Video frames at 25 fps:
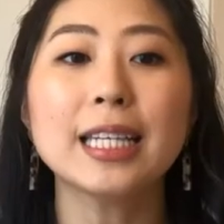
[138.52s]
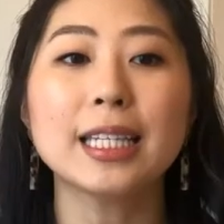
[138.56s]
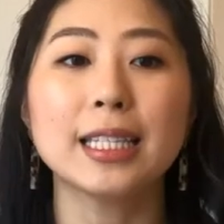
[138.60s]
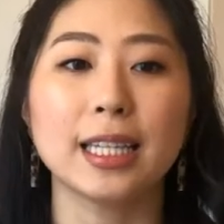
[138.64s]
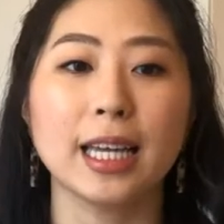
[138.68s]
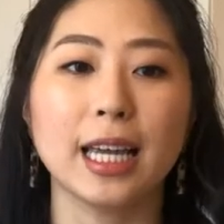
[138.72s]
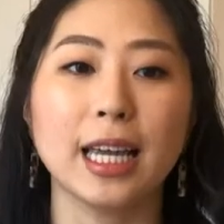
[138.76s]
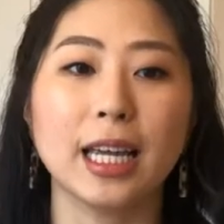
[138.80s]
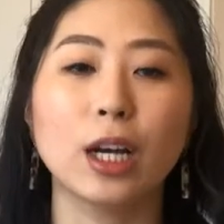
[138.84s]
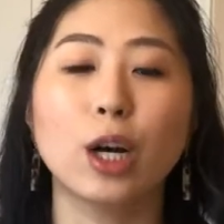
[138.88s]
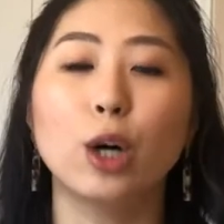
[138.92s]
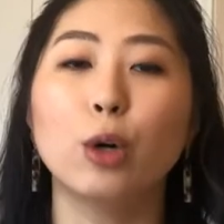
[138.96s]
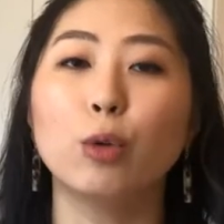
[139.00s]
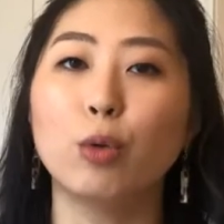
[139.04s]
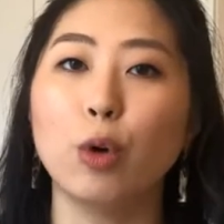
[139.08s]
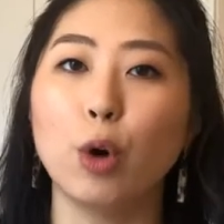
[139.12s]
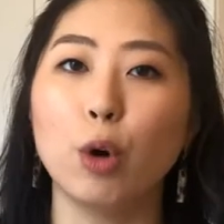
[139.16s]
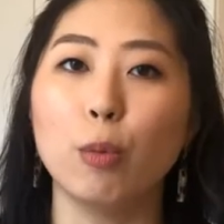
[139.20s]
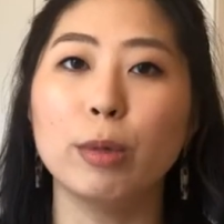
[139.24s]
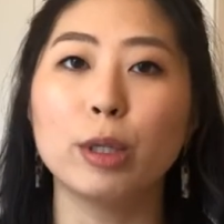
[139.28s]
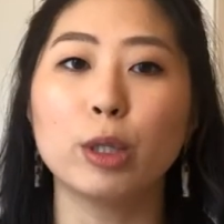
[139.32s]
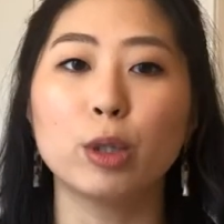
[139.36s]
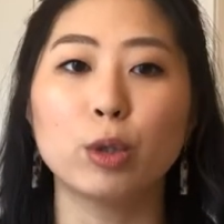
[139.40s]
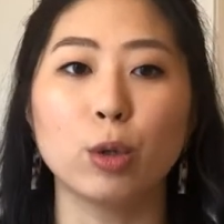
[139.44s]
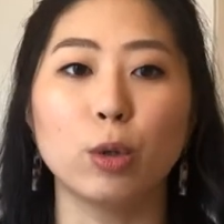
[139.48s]
thing a
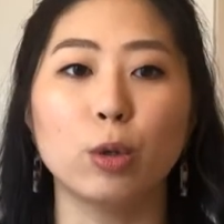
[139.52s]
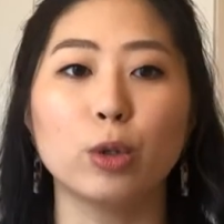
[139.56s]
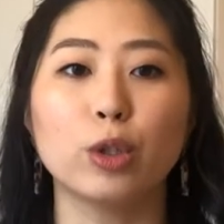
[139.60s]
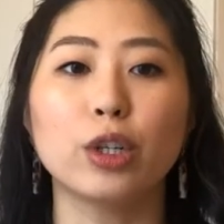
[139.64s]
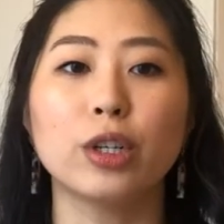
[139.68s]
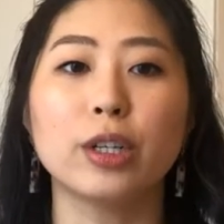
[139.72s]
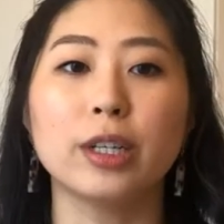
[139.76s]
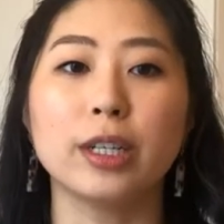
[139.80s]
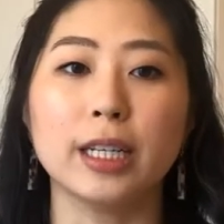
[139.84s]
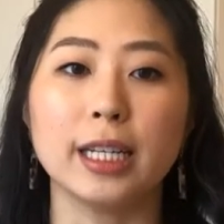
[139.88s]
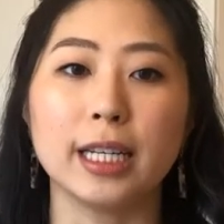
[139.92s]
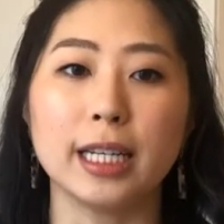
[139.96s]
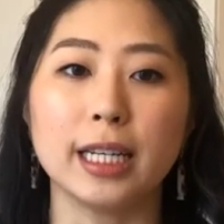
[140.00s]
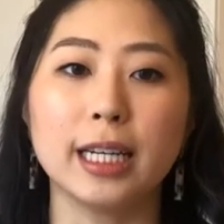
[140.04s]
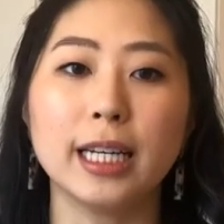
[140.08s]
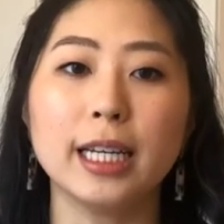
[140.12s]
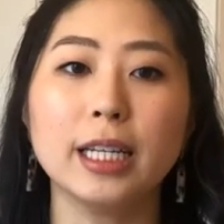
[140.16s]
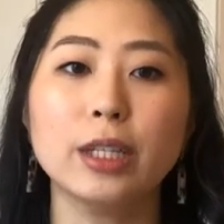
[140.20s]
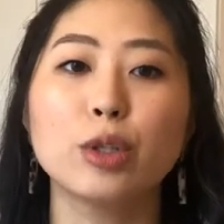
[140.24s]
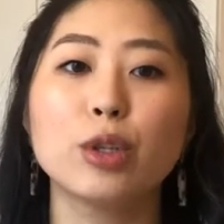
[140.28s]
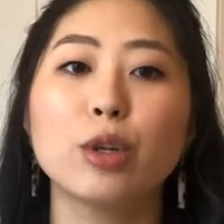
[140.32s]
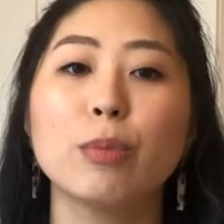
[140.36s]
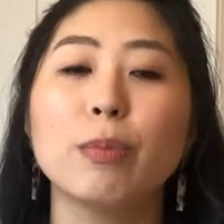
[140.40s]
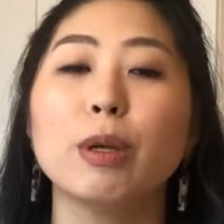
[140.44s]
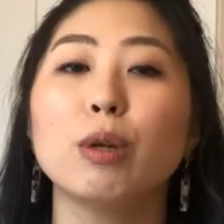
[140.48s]
Roman soldier needed
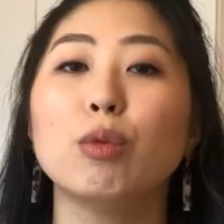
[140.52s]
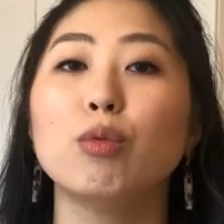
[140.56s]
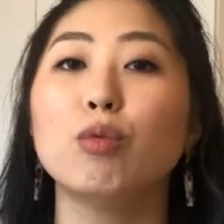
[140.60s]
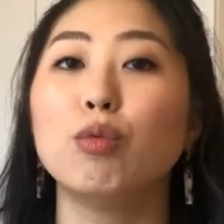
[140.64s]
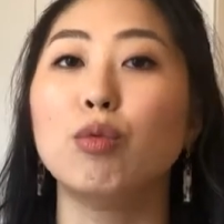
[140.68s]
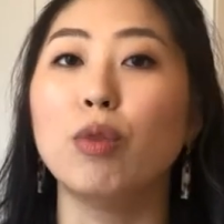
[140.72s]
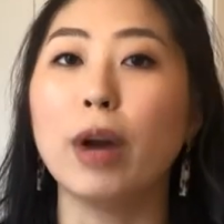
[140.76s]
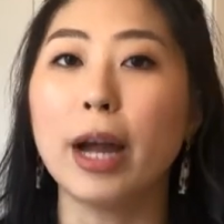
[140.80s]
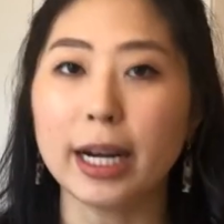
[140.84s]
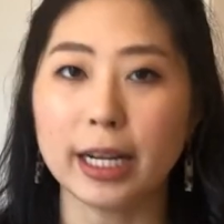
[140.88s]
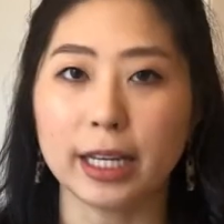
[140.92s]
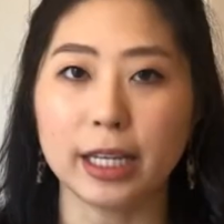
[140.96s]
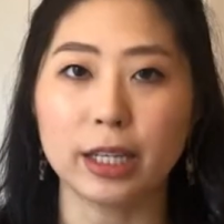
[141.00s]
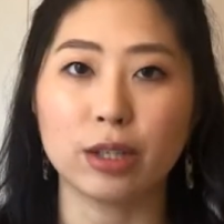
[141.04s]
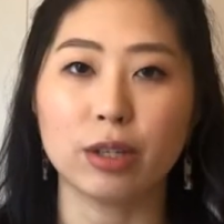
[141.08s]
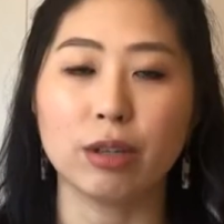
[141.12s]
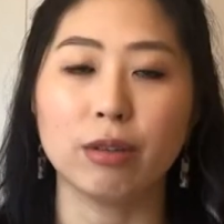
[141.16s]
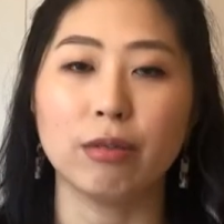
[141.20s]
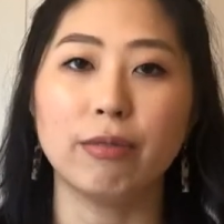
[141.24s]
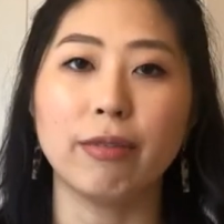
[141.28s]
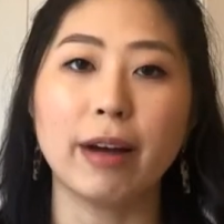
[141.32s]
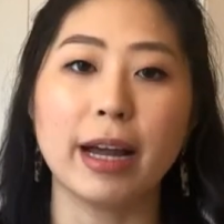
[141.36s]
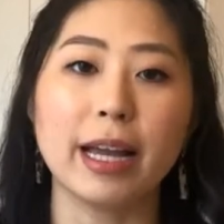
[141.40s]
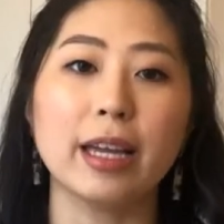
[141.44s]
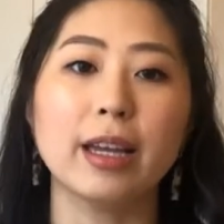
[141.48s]
to be ready to
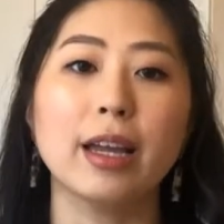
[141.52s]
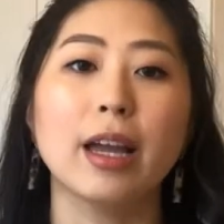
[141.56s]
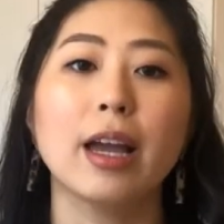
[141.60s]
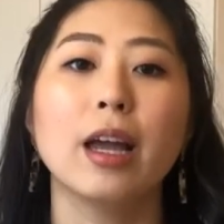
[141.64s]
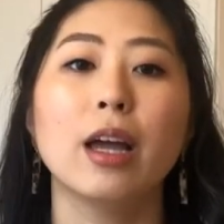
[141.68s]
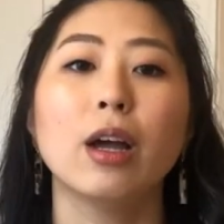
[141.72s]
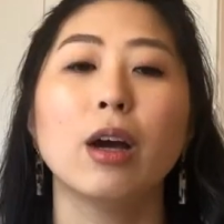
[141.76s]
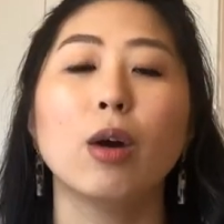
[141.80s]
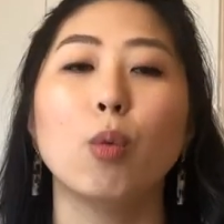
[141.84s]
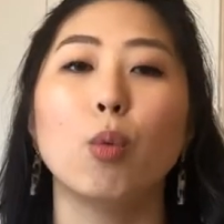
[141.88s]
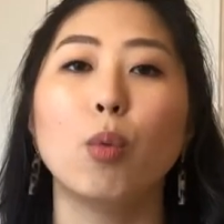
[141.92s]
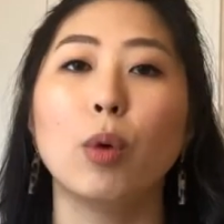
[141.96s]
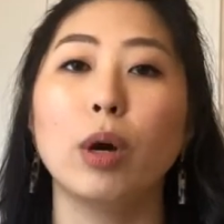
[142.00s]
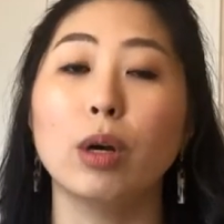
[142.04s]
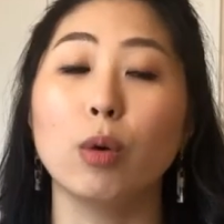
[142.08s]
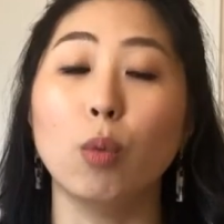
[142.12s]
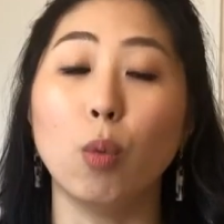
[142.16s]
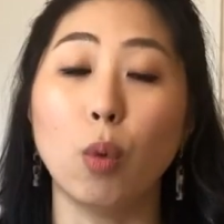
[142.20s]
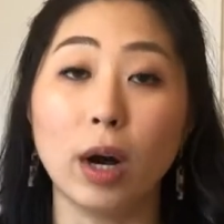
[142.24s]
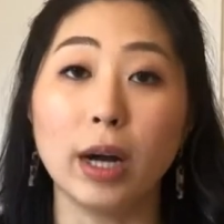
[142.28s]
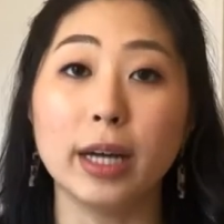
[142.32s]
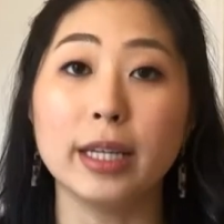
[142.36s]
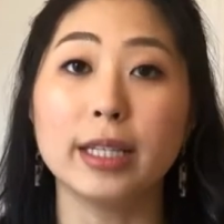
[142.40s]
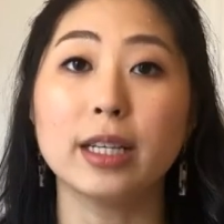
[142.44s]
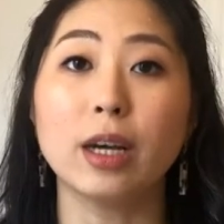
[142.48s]
fight
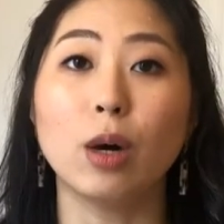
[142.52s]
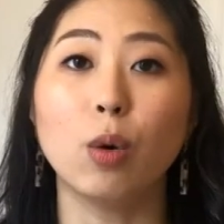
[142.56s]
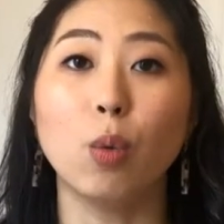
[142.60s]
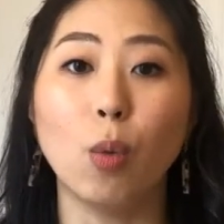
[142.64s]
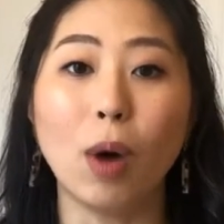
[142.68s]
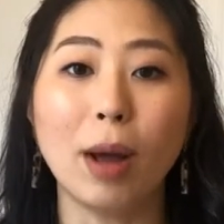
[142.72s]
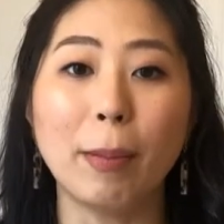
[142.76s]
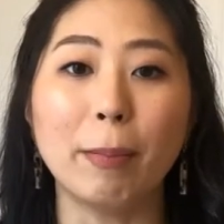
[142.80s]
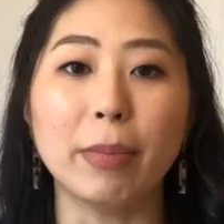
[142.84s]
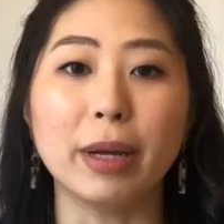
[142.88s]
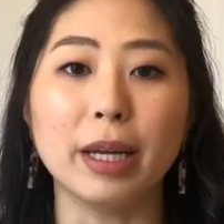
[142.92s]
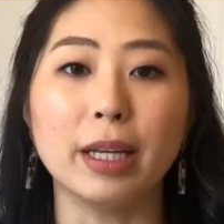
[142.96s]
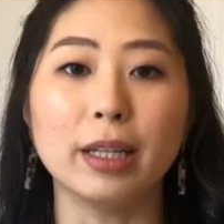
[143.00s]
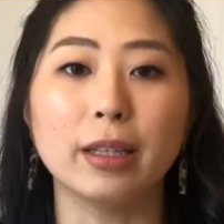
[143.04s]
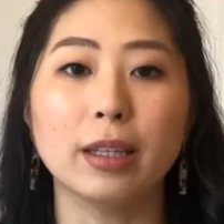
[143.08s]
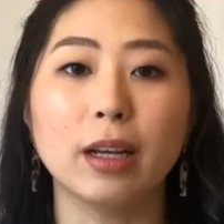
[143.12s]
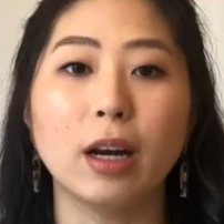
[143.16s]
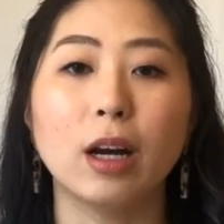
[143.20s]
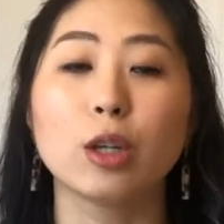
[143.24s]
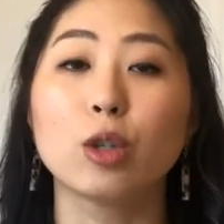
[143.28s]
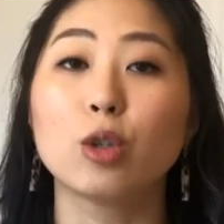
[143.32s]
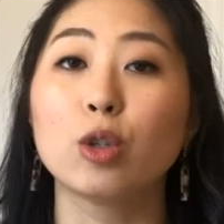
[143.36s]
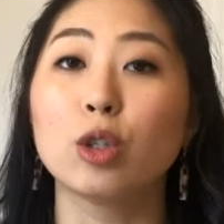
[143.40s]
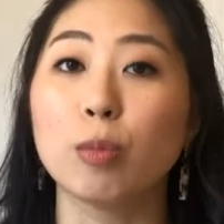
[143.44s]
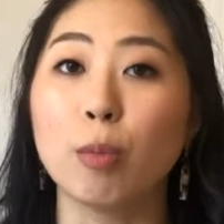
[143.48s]
was a weapon, a
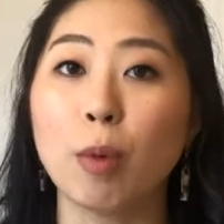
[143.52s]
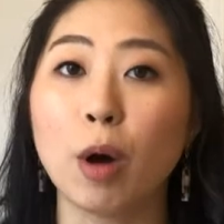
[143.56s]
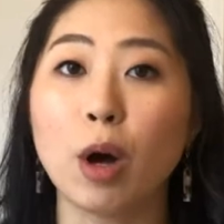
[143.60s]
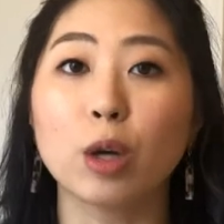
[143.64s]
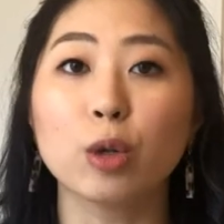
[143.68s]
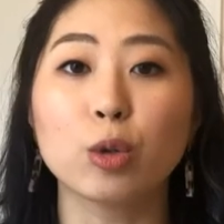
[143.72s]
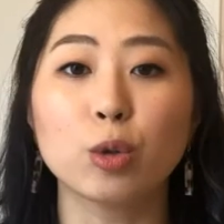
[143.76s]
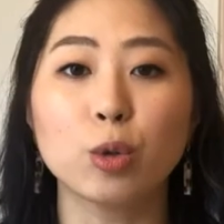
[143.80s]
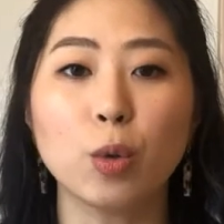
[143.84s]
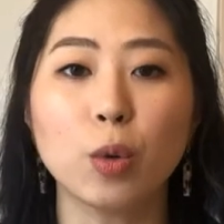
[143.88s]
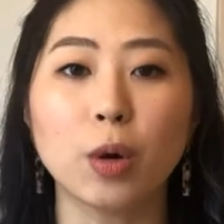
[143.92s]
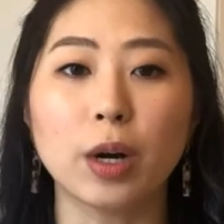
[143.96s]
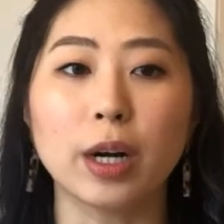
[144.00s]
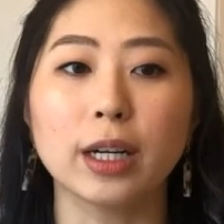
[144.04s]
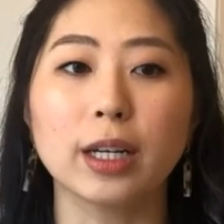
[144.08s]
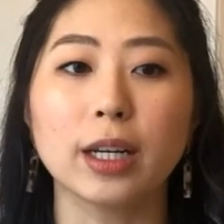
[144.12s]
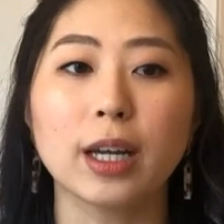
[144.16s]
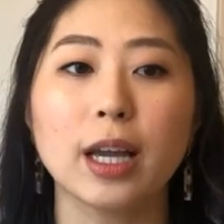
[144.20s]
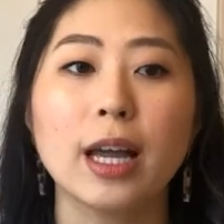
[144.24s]
small sword.